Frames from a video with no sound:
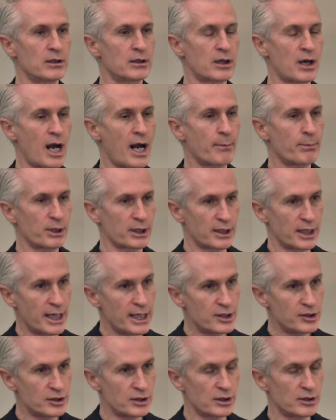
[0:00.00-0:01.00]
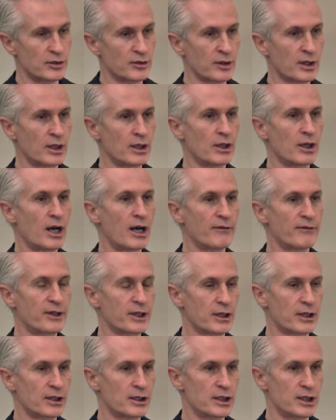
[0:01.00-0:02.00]
complications of the
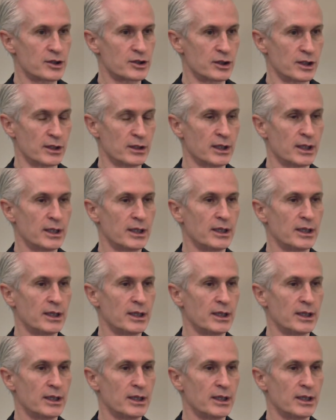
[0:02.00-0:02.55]
condition.